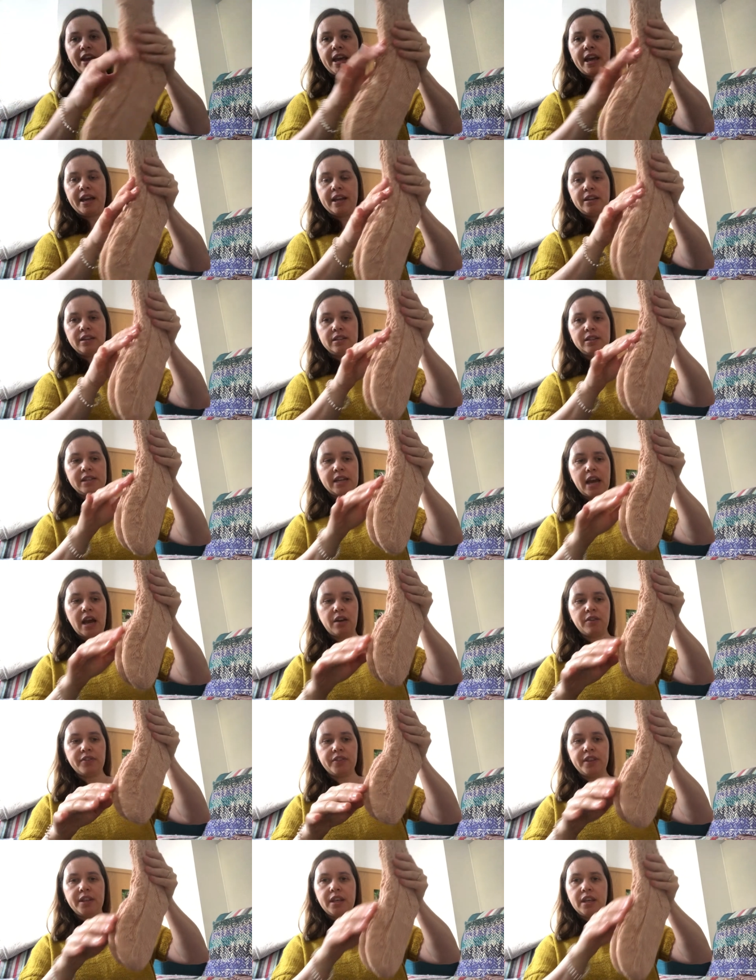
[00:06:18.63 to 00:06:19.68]
and
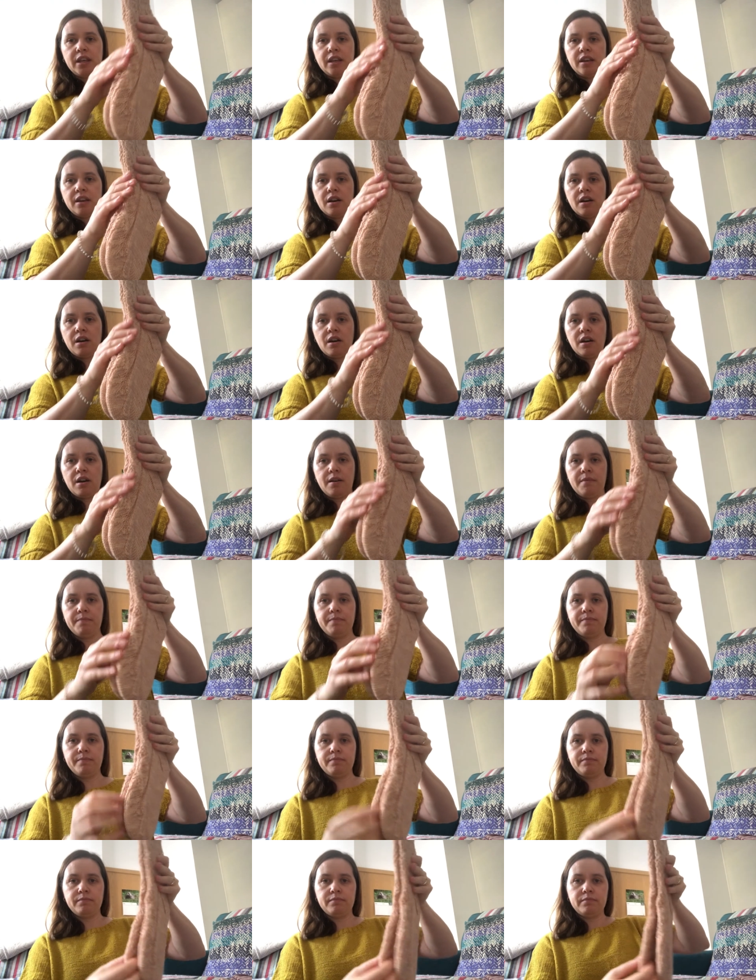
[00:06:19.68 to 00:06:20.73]
down the um,
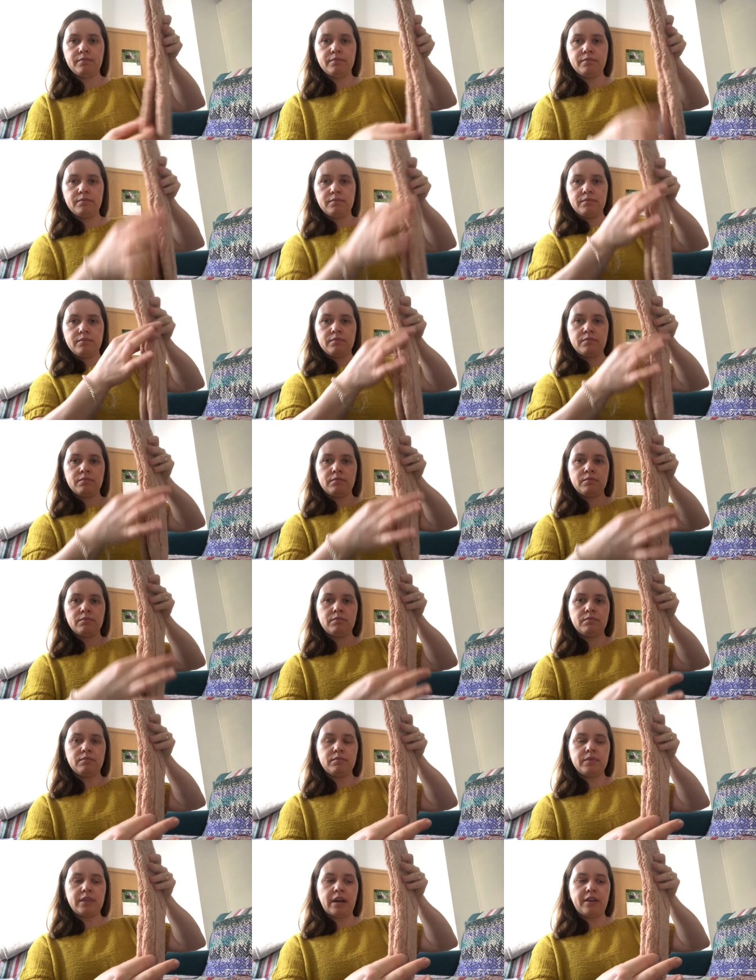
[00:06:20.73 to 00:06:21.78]

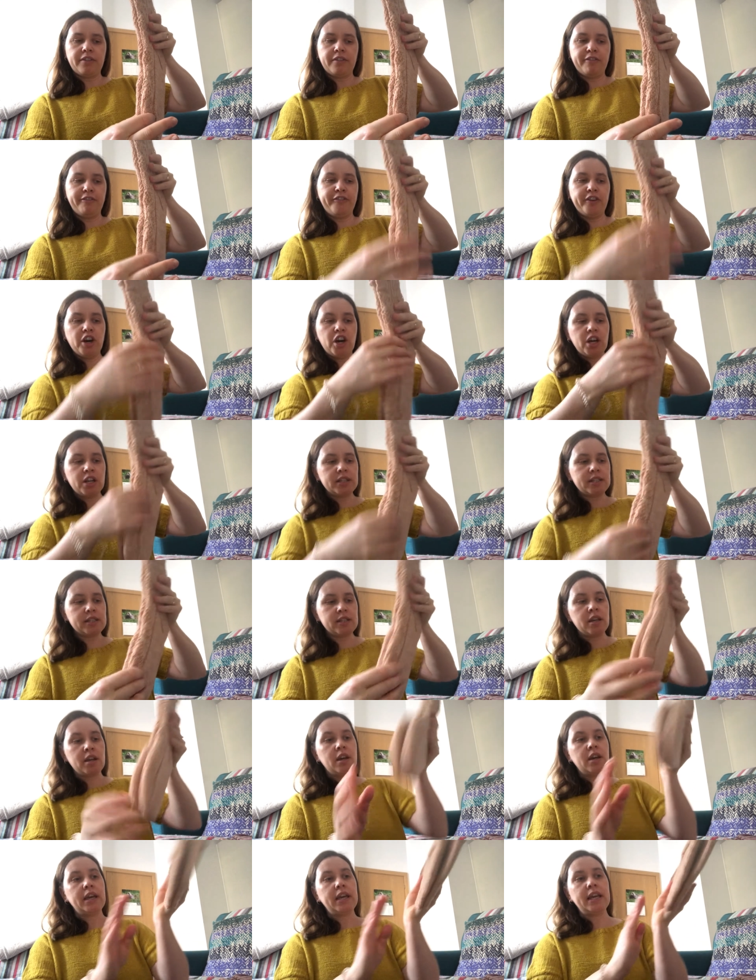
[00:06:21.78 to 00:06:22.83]
down the foot.
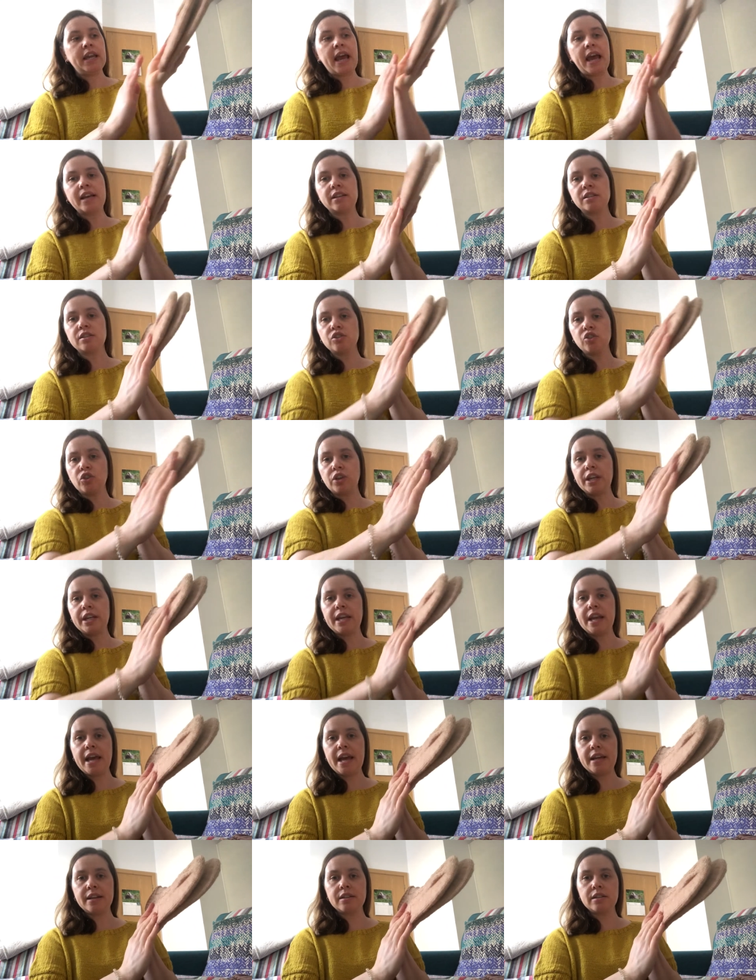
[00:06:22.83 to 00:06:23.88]
It has
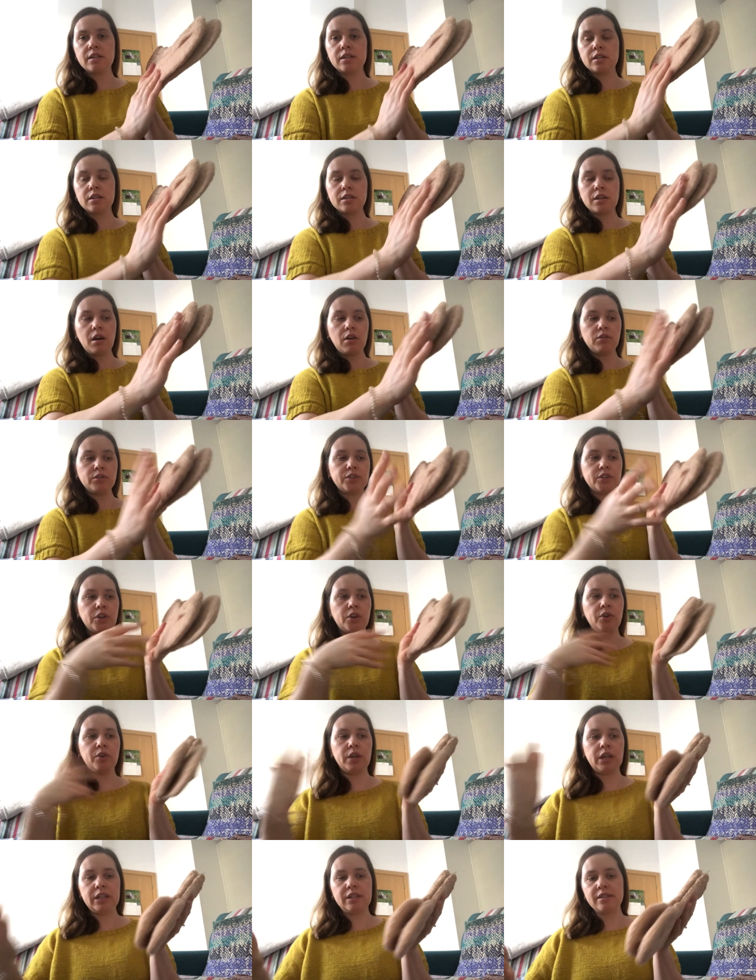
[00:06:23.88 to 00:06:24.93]
stockinette sole
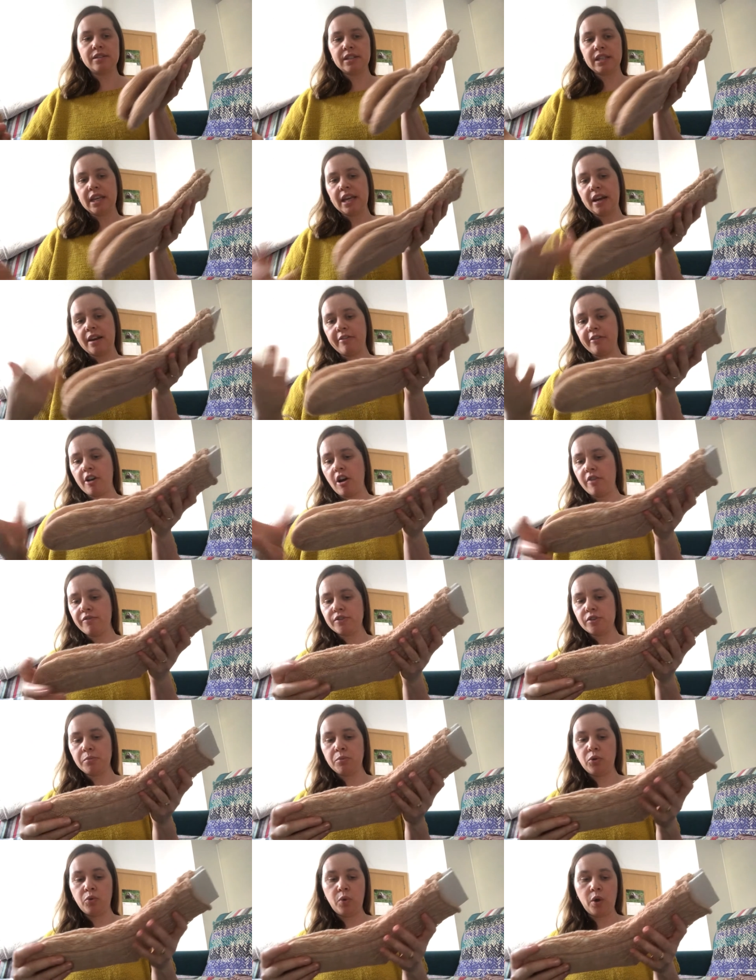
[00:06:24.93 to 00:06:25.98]
so it doesn't get
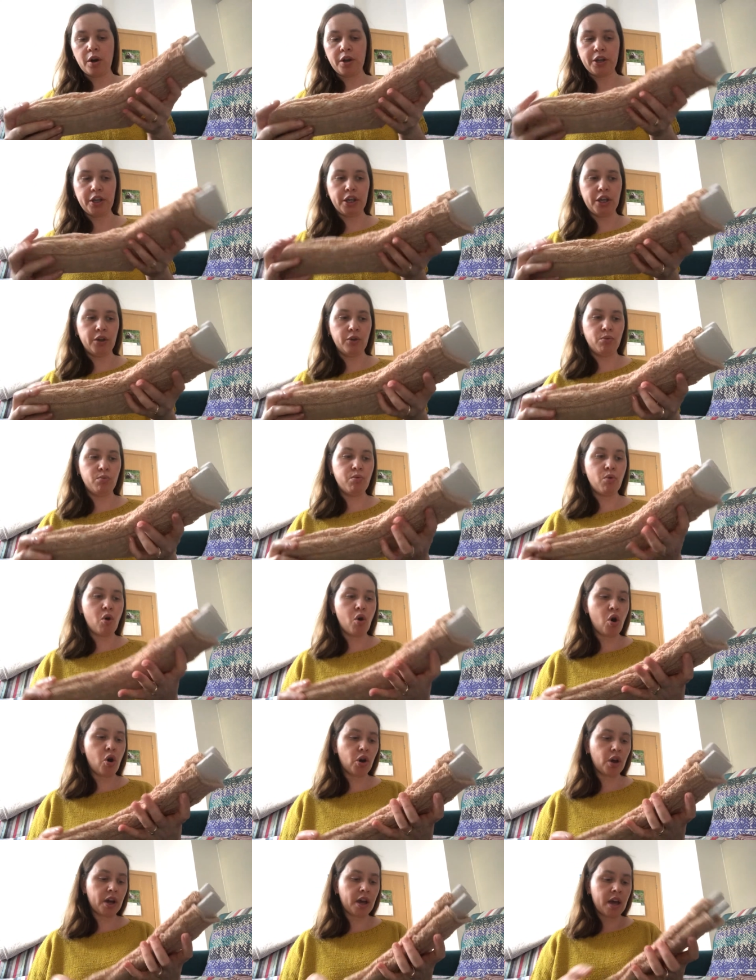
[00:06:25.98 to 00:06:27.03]
uncomfortable while you
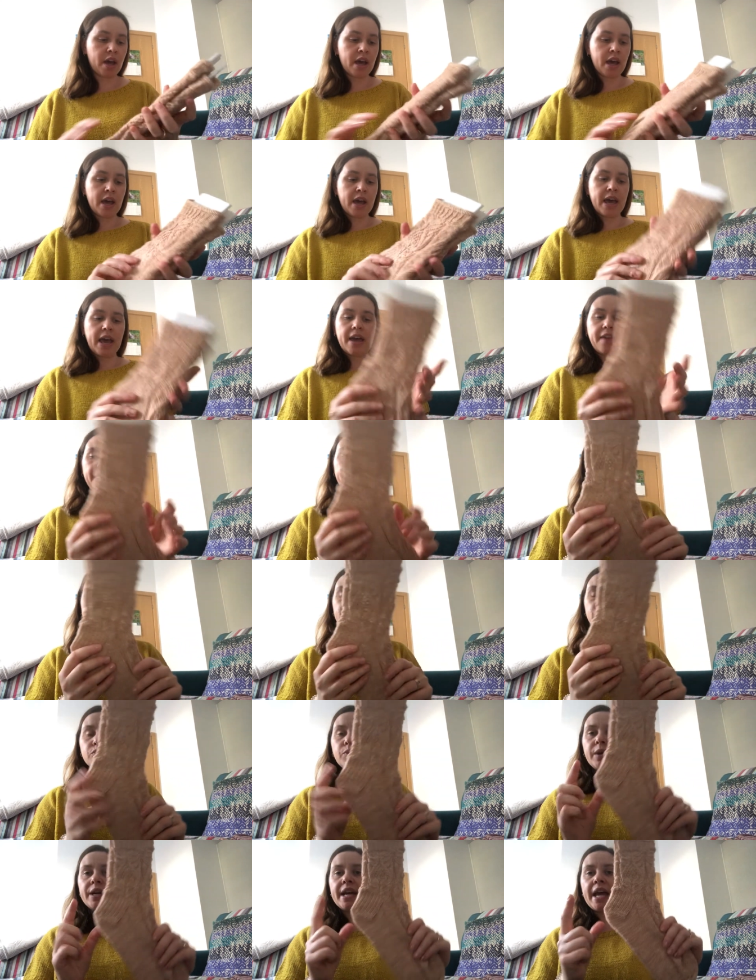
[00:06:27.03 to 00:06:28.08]
walk. And
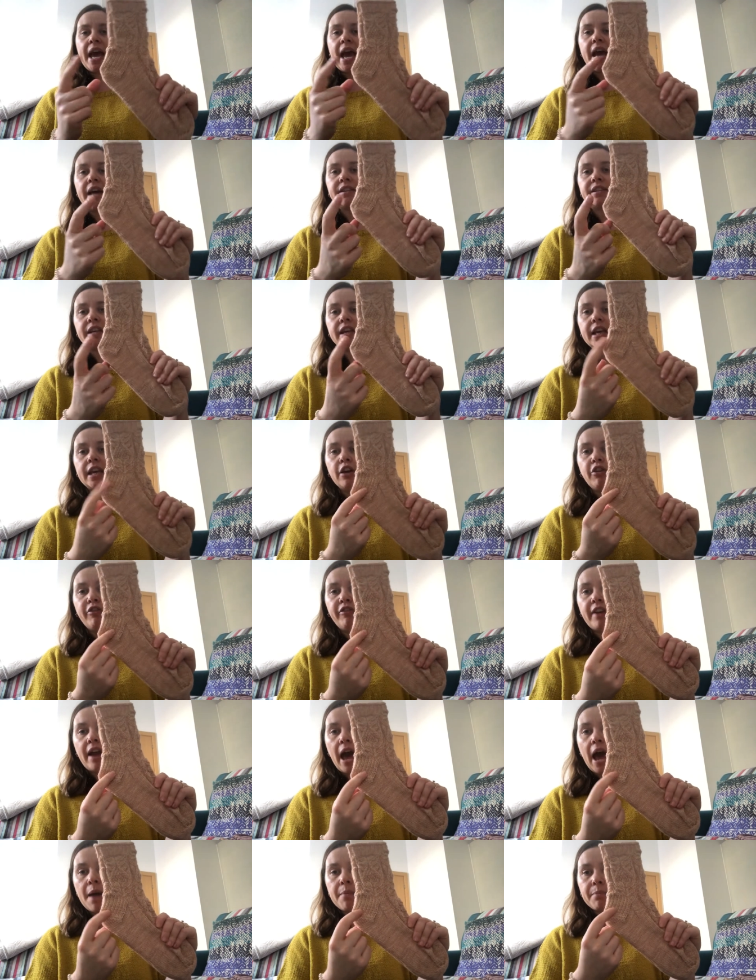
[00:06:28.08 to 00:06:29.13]
this one has a heel
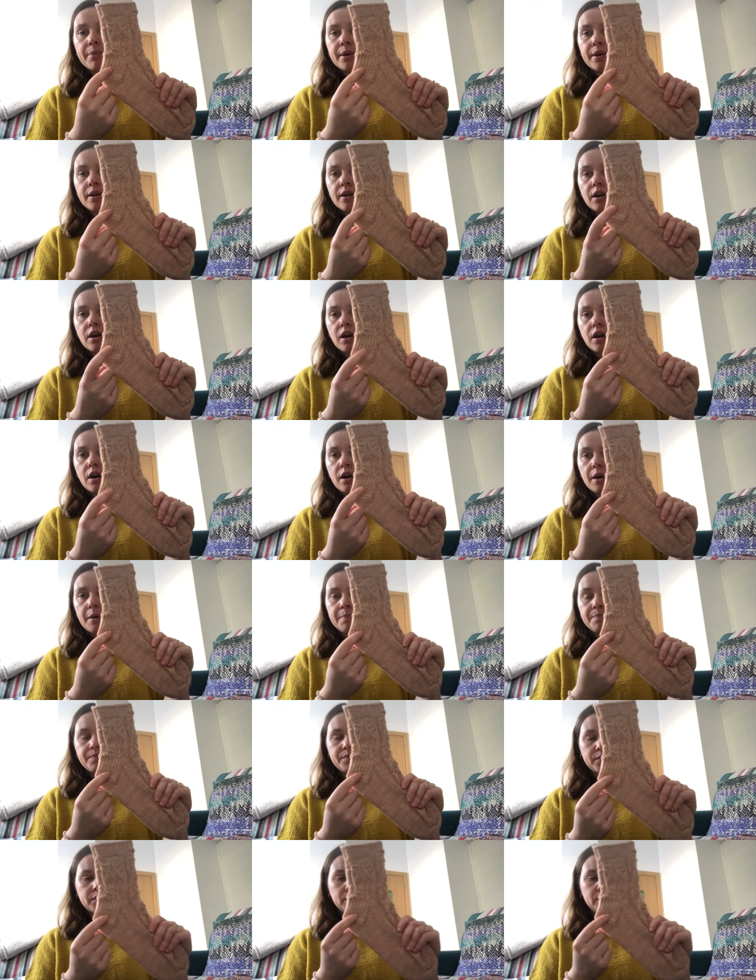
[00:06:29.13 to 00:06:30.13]
flap, um,